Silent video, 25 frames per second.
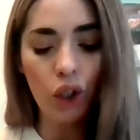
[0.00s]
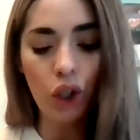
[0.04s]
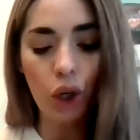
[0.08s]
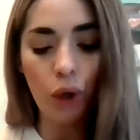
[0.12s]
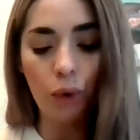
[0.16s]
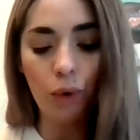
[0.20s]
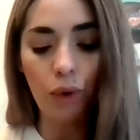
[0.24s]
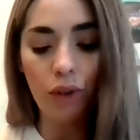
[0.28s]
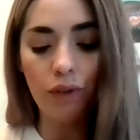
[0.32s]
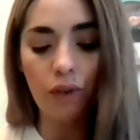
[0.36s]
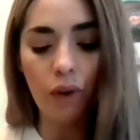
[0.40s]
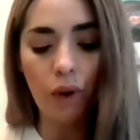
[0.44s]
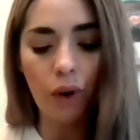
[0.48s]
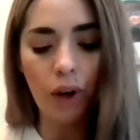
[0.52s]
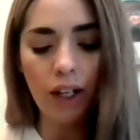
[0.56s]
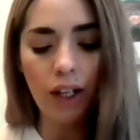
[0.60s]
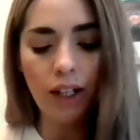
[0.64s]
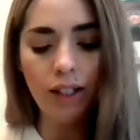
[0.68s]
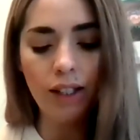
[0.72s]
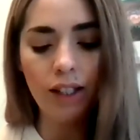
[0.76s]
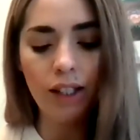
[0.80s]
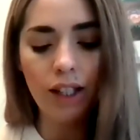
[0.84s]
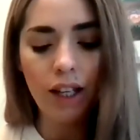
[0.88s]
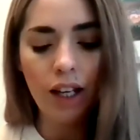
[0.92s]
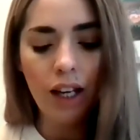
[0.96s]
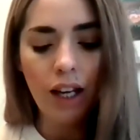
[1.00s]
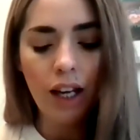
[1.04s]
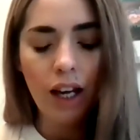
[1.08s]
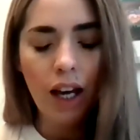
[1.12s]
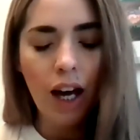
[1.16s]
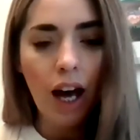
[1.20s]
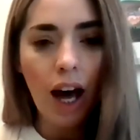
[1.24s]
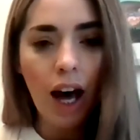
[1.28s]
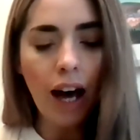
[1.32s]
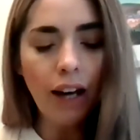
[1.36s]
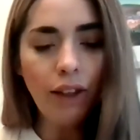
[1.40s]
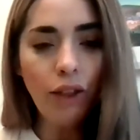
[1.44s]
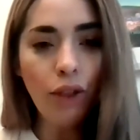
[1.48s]
tone of voice,
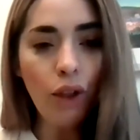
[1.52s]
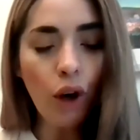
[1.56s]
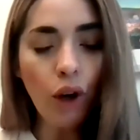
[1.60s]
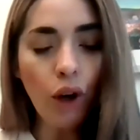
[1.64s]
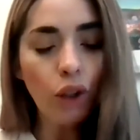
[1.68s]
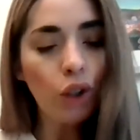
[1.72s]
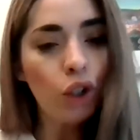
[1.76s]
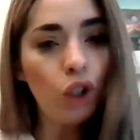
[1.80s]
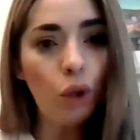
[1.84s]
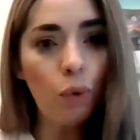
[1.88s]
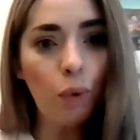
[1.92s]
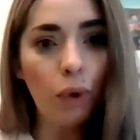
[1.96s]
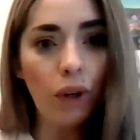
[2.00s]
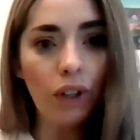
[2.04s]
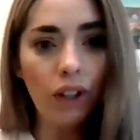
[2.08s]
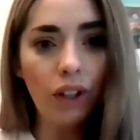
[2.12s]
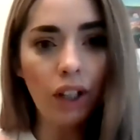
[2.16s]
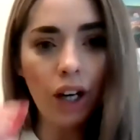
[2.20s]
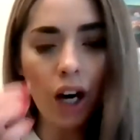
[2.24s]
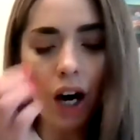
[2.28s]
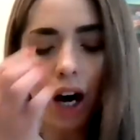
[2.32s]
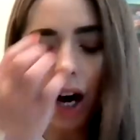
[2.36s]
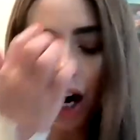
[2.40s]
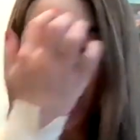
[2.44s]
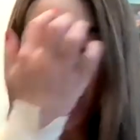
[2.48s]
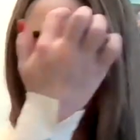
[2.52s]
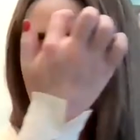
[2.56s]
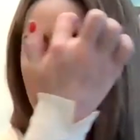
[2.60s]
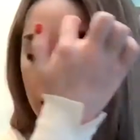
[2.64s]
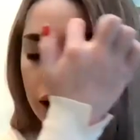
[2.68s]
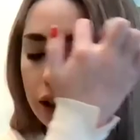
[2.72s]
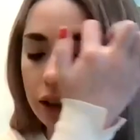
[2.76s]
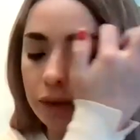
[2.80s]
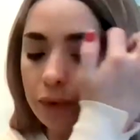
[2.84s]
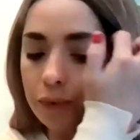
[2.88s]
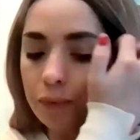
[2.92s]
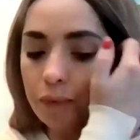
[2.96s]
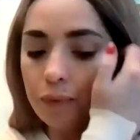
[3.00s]
"I thought you were in the
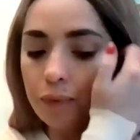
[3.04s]
car."